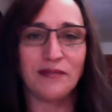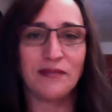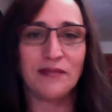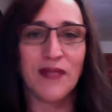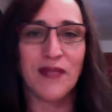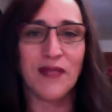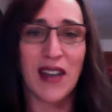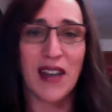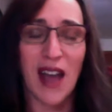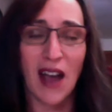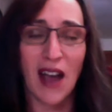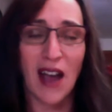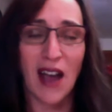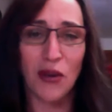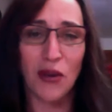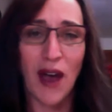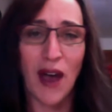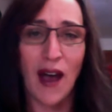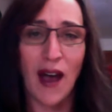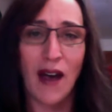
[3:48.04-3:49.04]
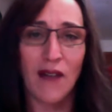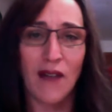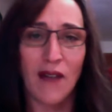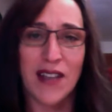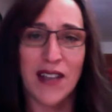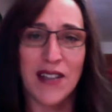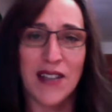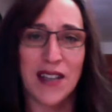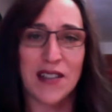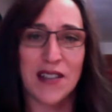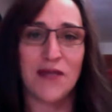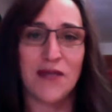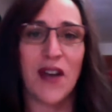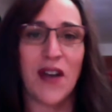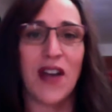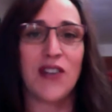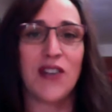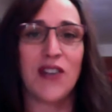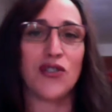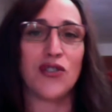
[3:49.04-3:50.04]
now you have
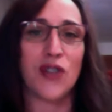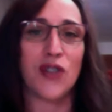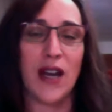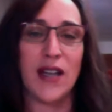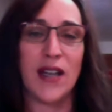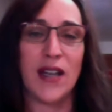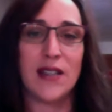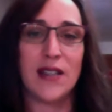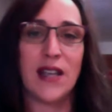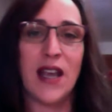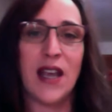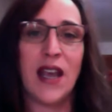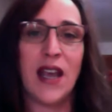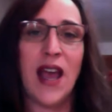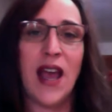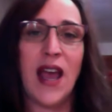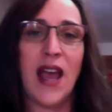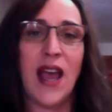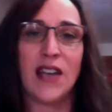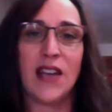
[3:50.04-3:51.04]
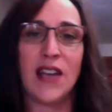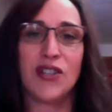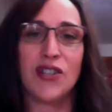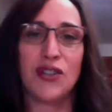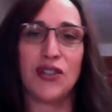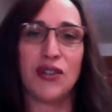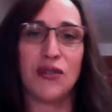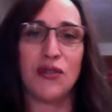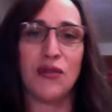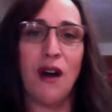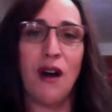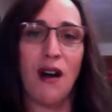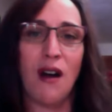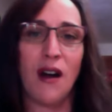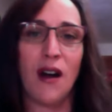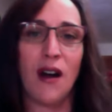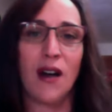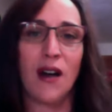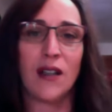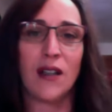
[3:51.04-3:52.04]
identified your traits, and you
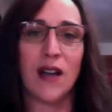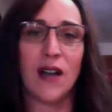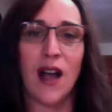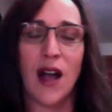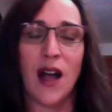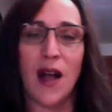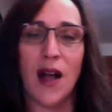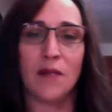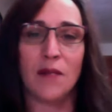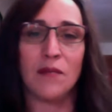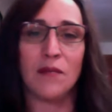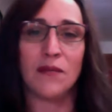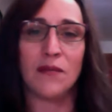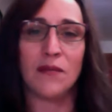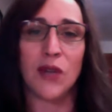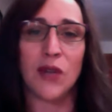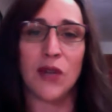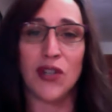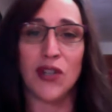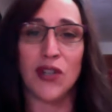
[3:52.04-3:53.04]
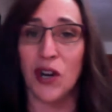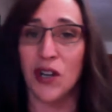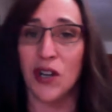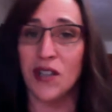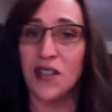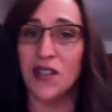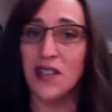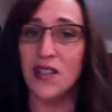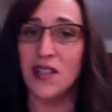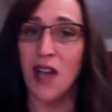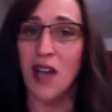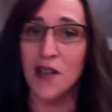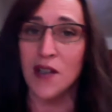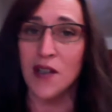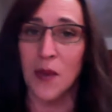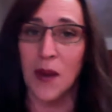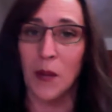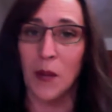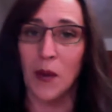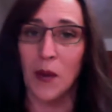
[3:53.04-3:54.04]
are you're starting to talk to
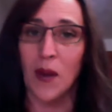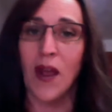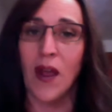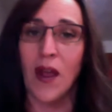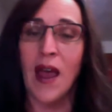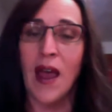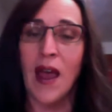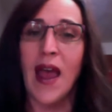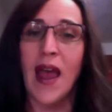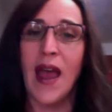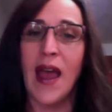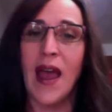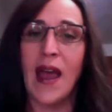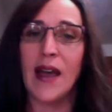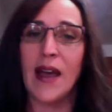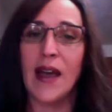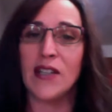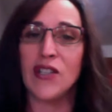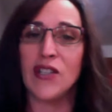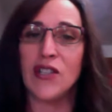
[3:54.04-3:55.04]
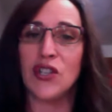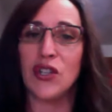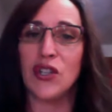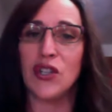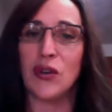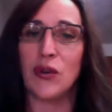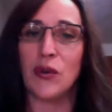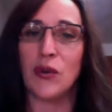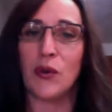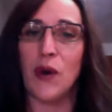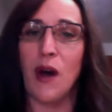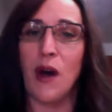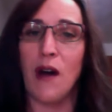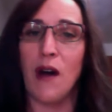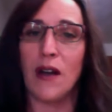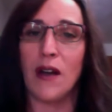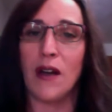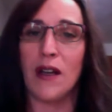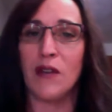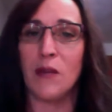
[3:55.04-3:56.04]
people, and you
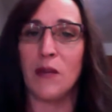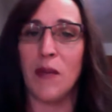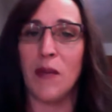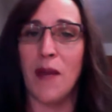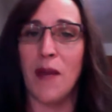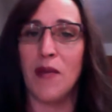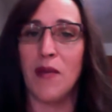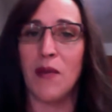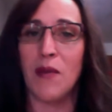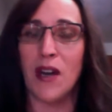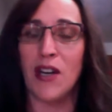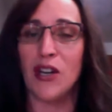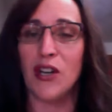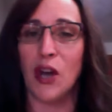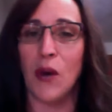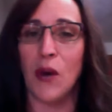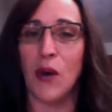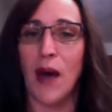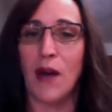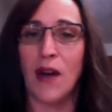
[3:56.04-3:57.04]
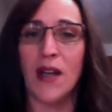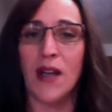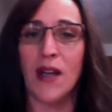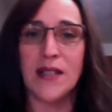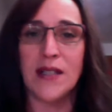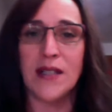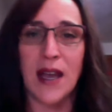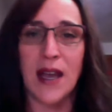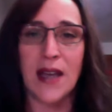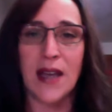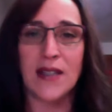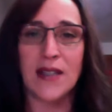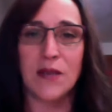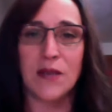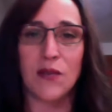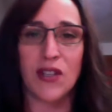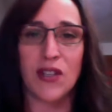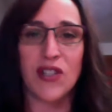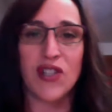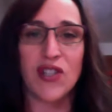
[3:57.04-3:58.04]
are even maybe ready to go out on dates
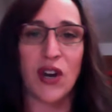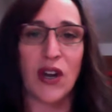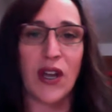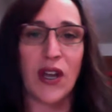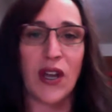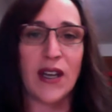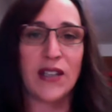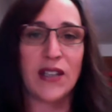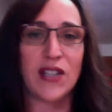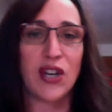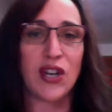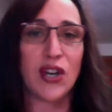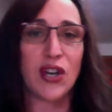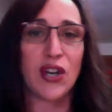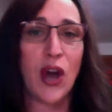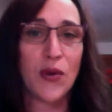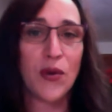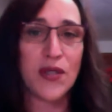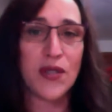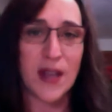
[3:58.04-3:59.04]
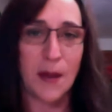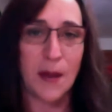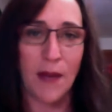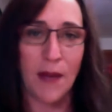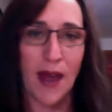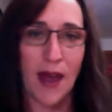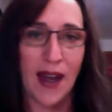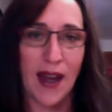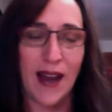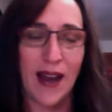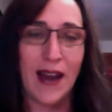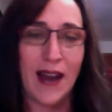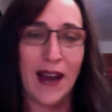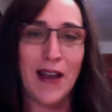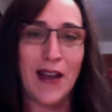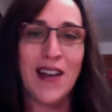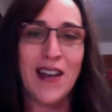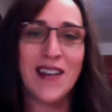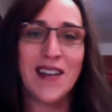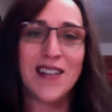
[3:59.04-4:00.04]
and really start getting to know somebody.
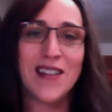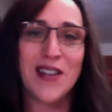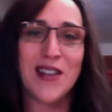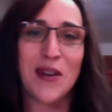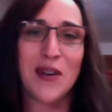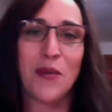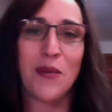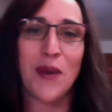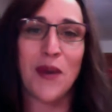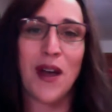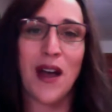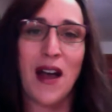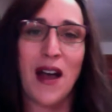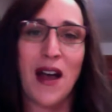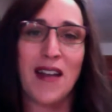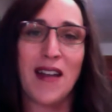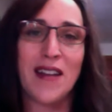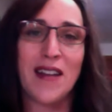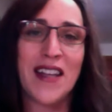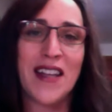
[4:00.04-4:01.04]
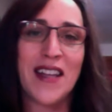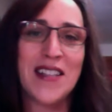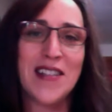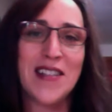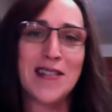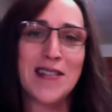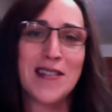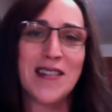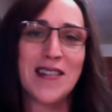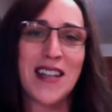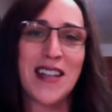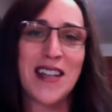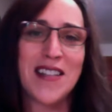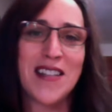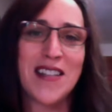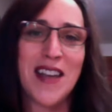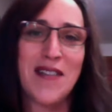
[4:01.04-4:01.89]
So let's dive